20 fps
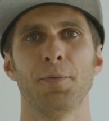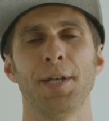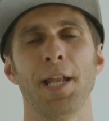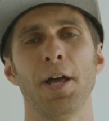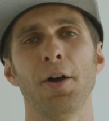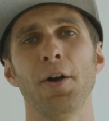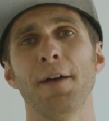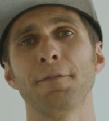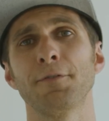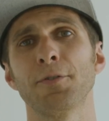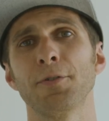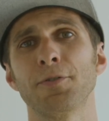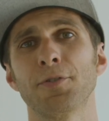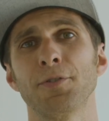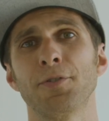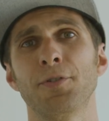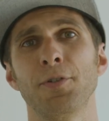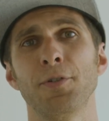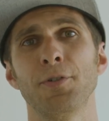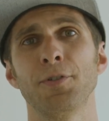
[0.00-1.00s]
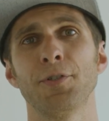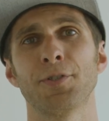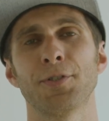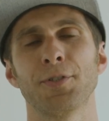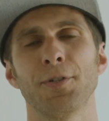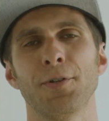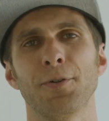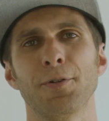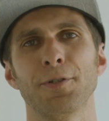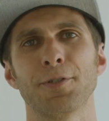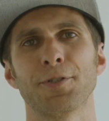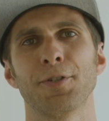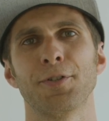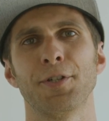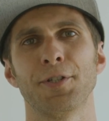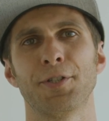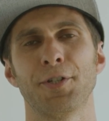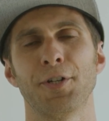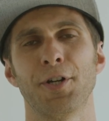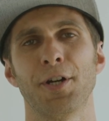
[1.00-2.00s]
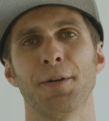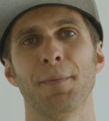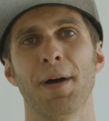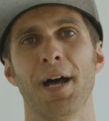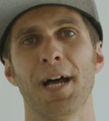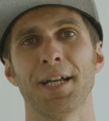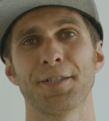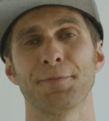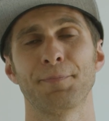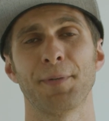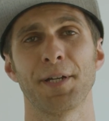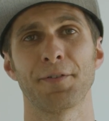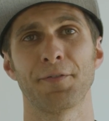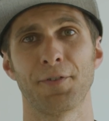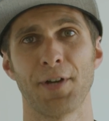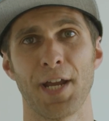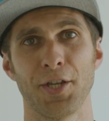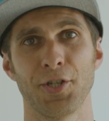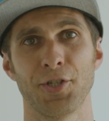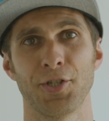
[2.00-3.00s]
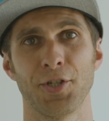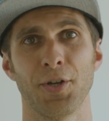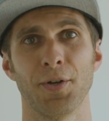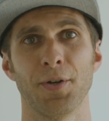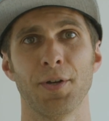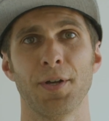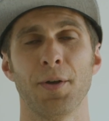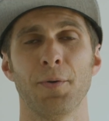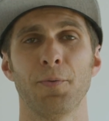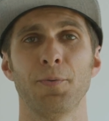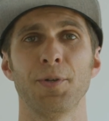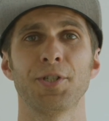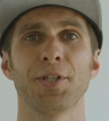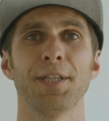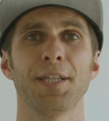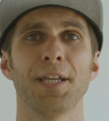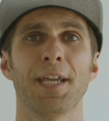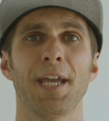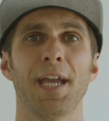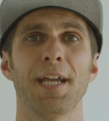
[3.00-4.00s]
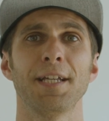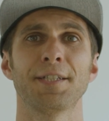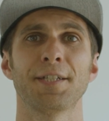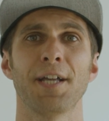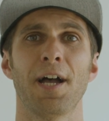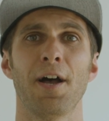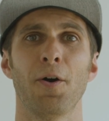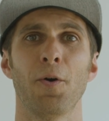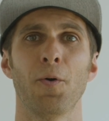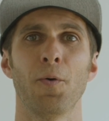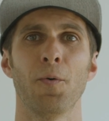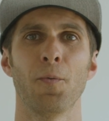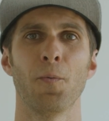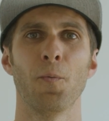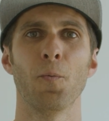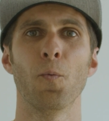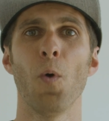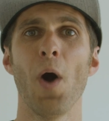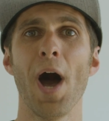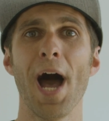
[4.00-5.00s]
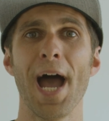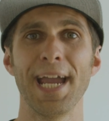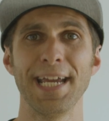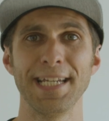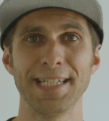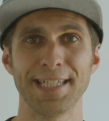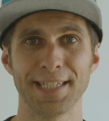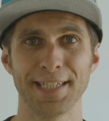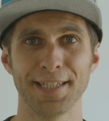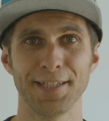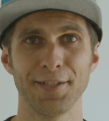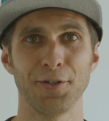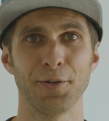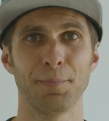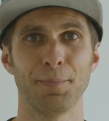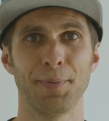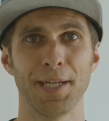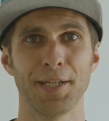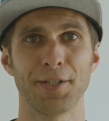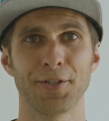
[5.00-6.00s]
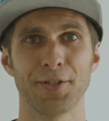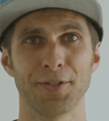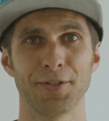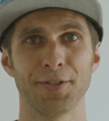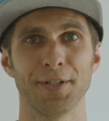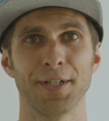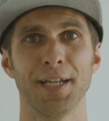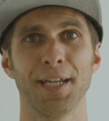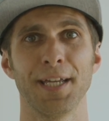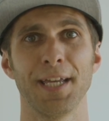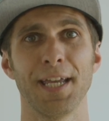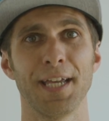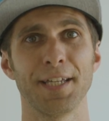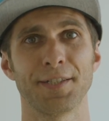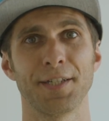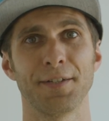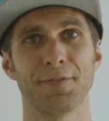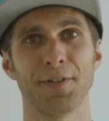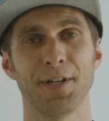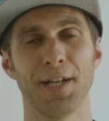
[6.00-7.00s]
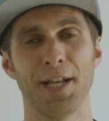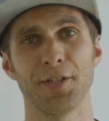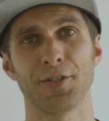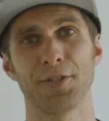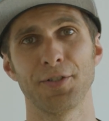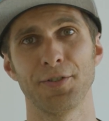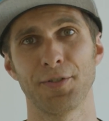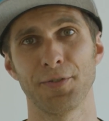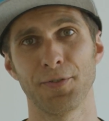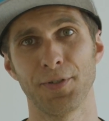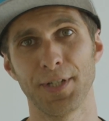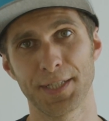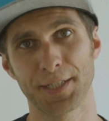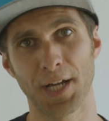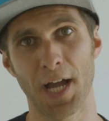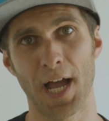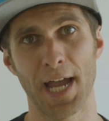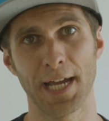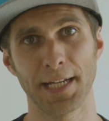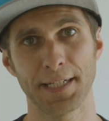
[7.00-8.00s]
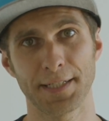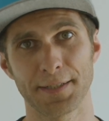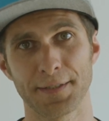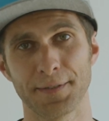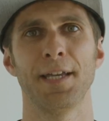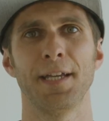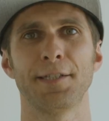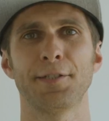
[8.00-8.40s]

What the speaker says: We now have to introduce also the term aspect ratio, which indicates how wide your picture is in relation to its height.